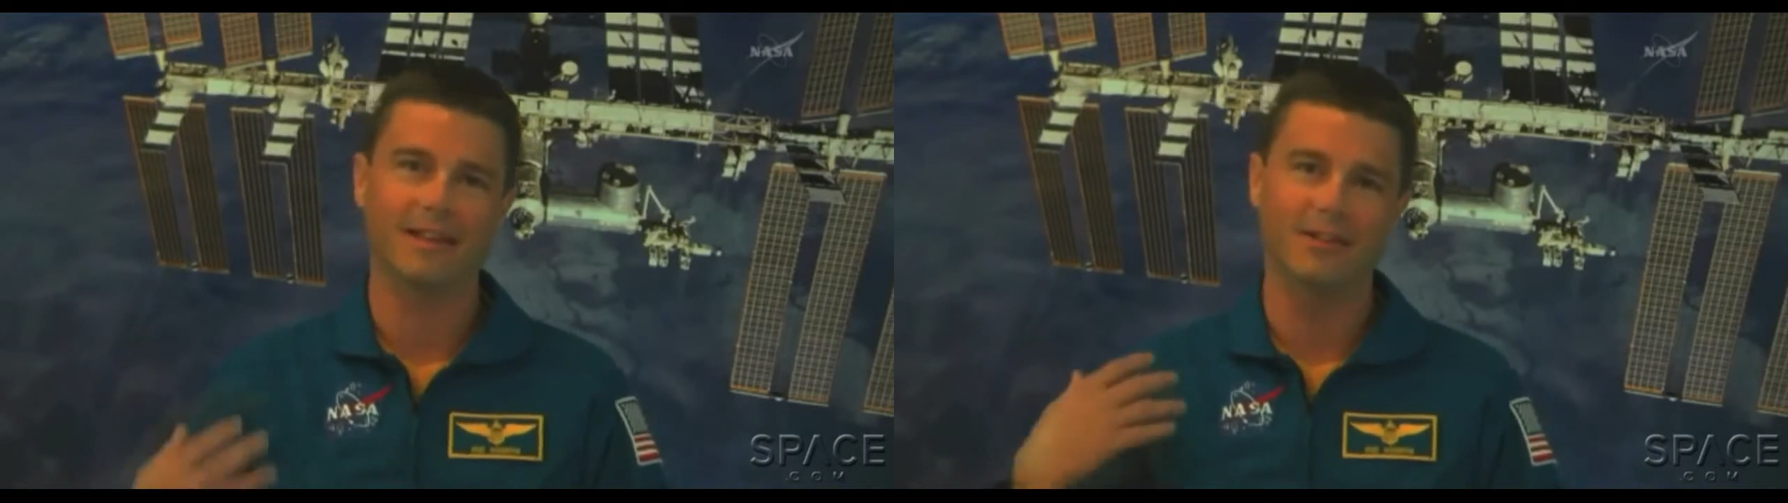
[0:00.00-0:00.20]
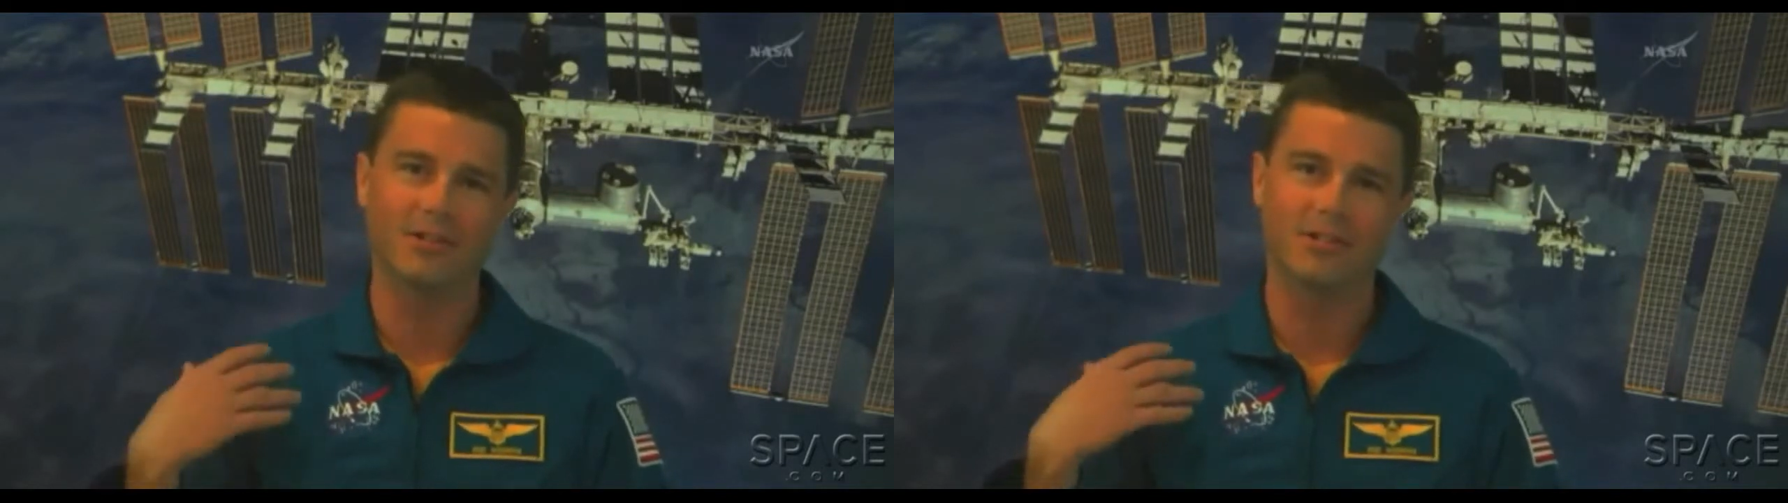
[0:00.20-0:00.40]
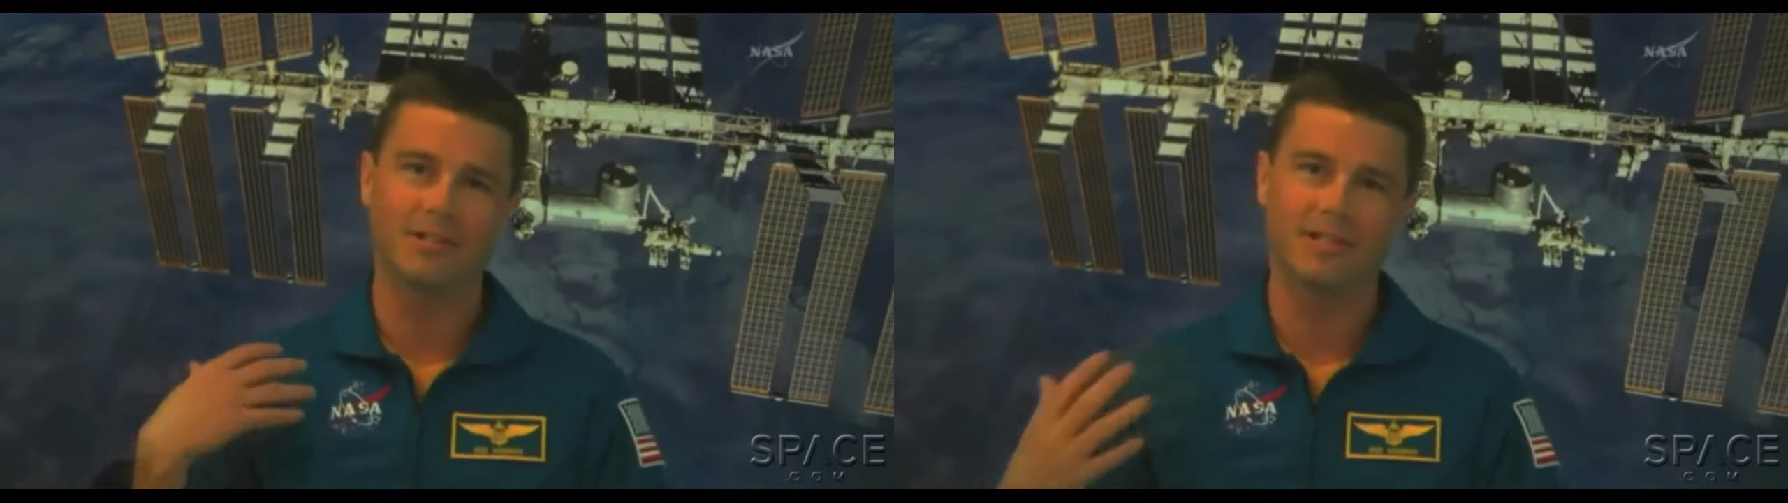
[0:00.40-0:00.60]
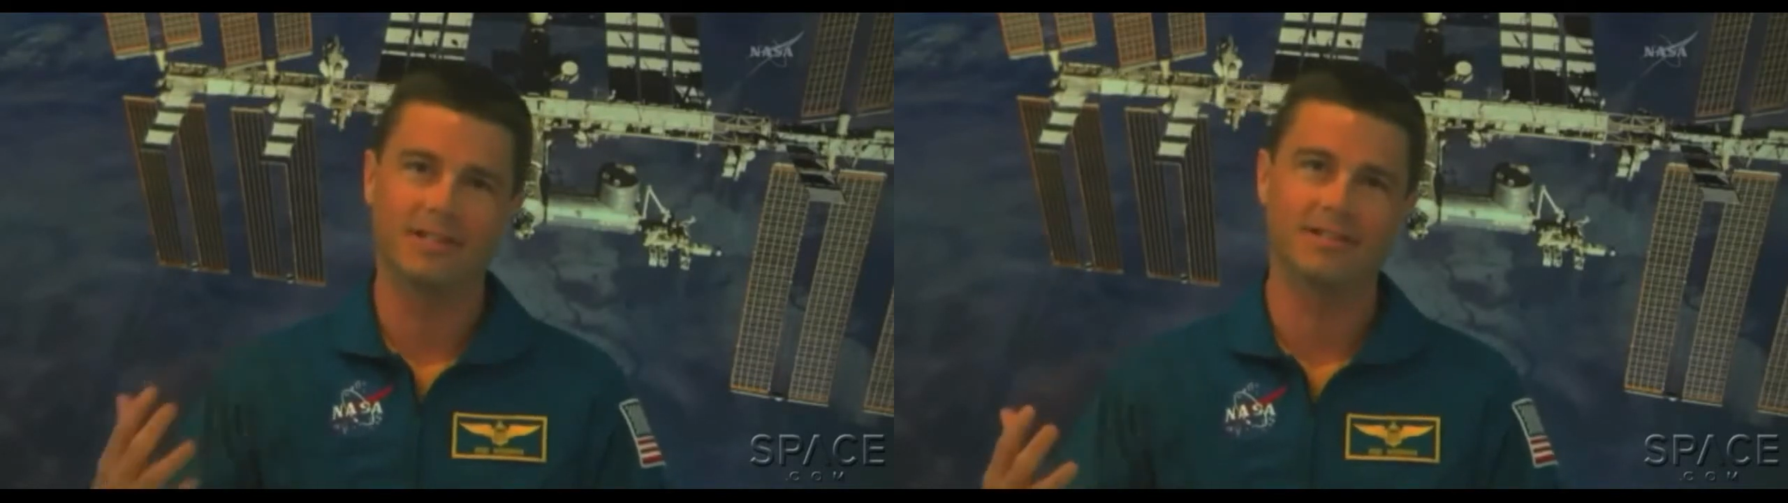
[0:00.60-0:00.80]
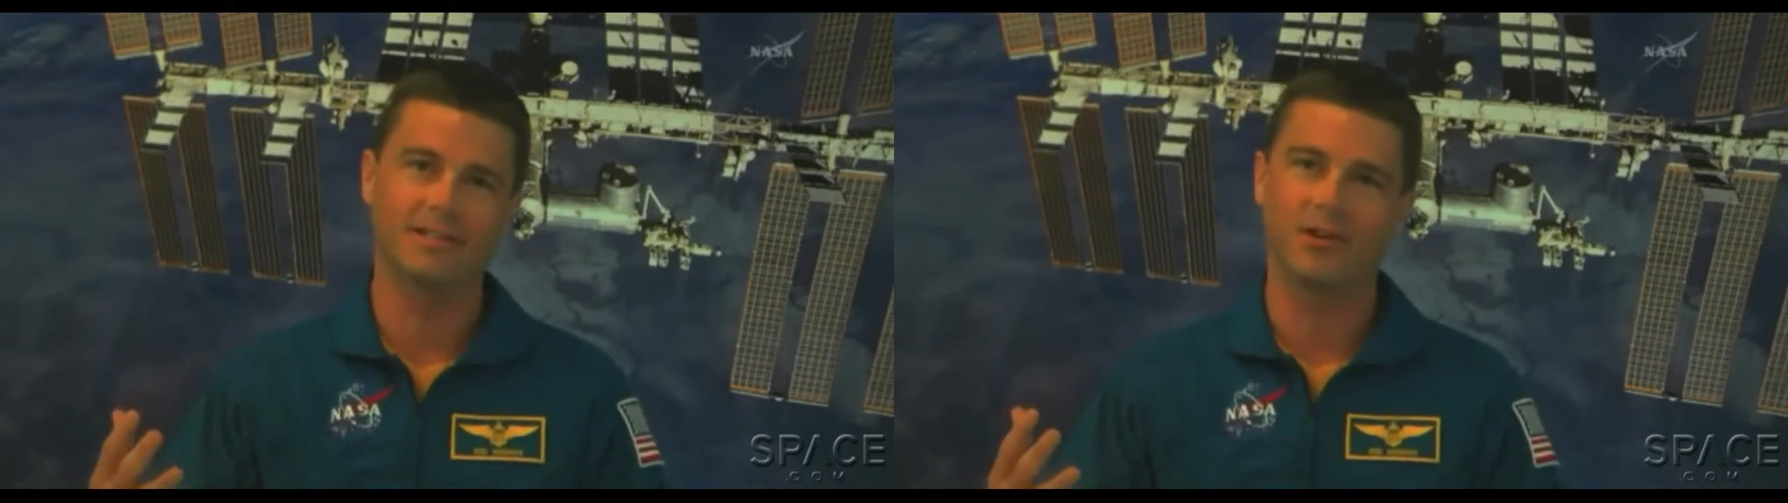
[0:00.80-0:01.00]
they just think
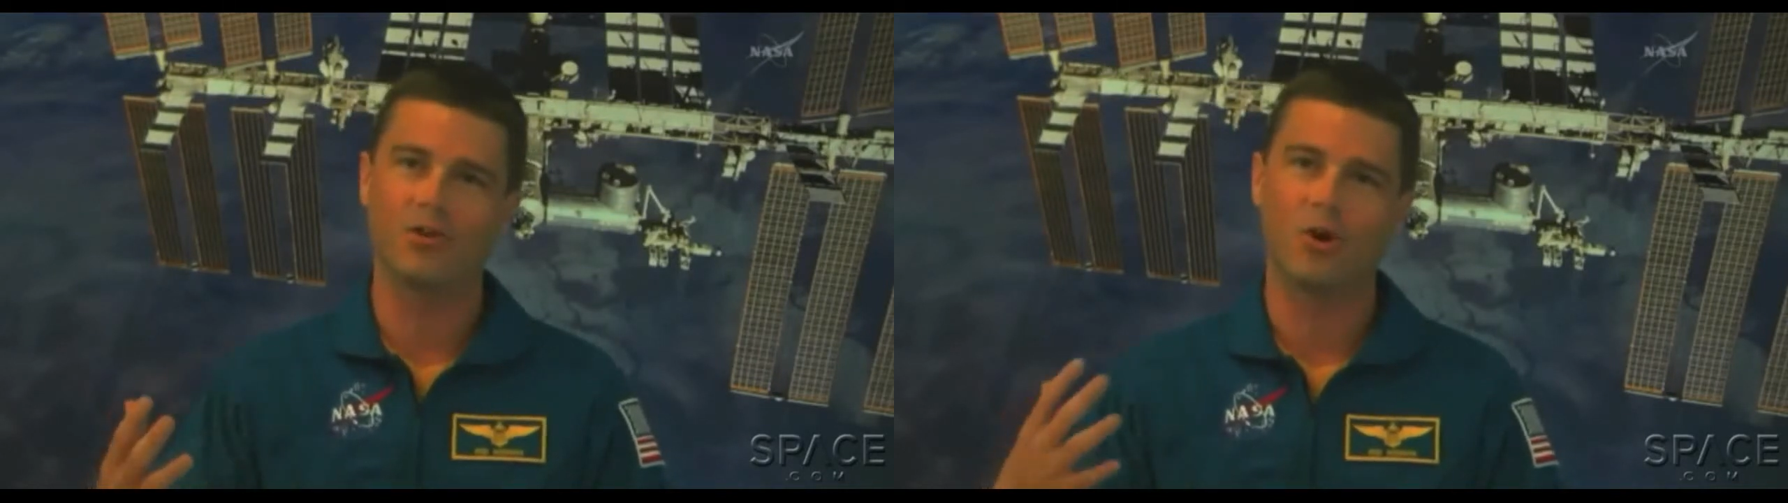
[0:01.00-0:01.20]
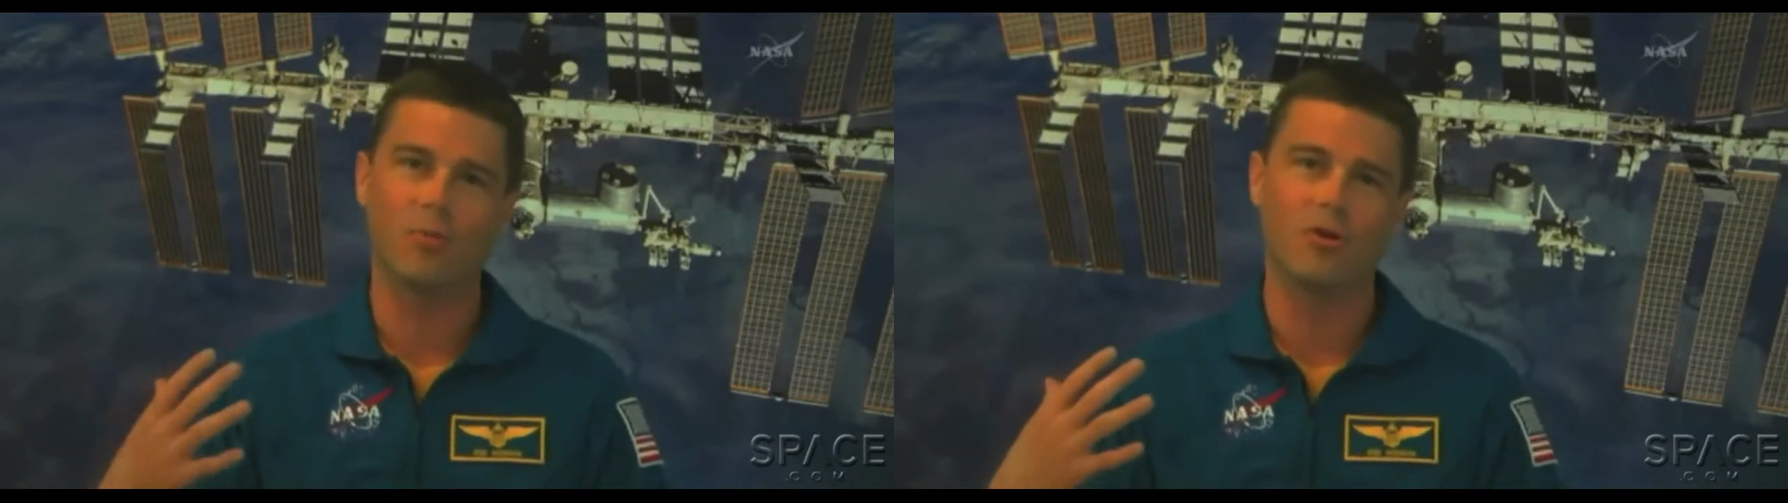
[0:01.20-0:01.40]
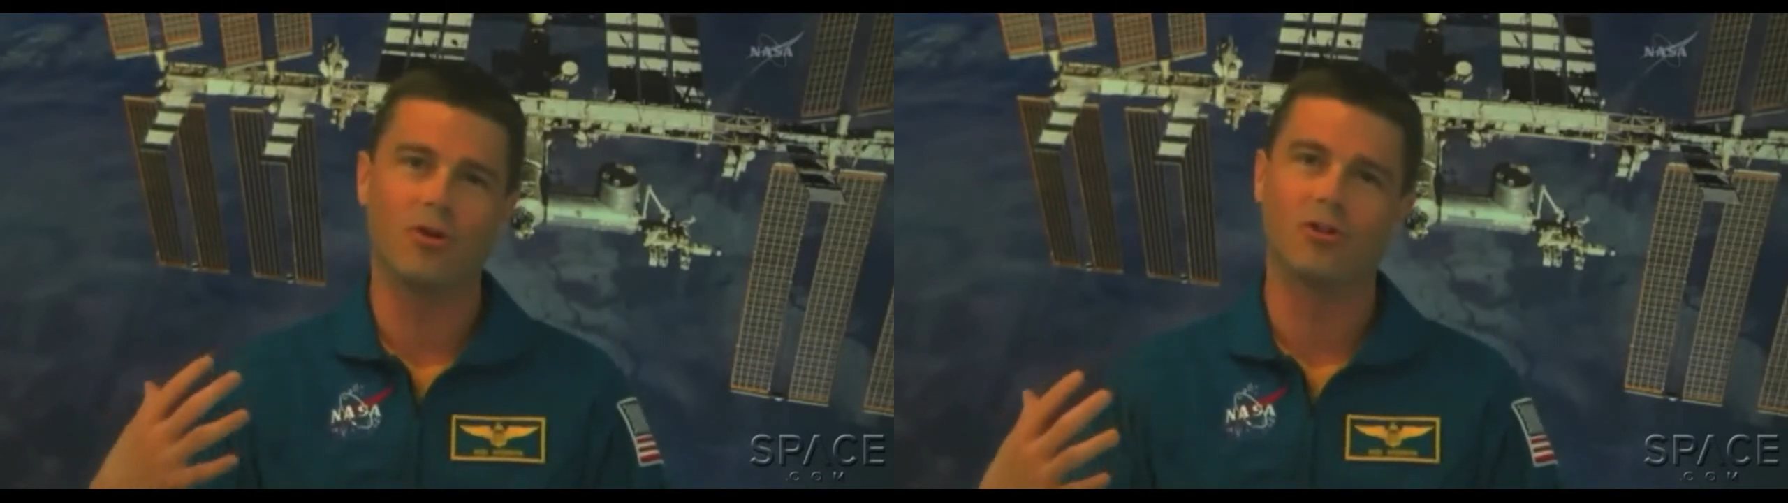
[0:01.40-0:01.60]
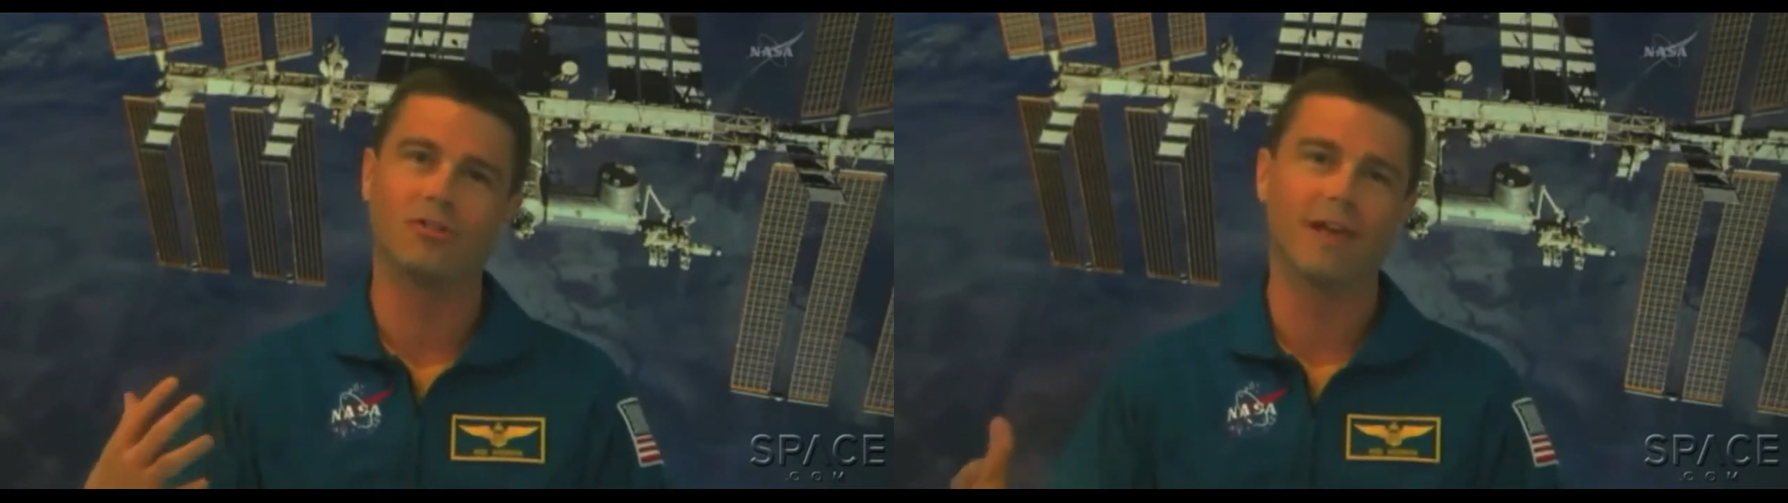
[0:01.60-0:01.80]
this is a normal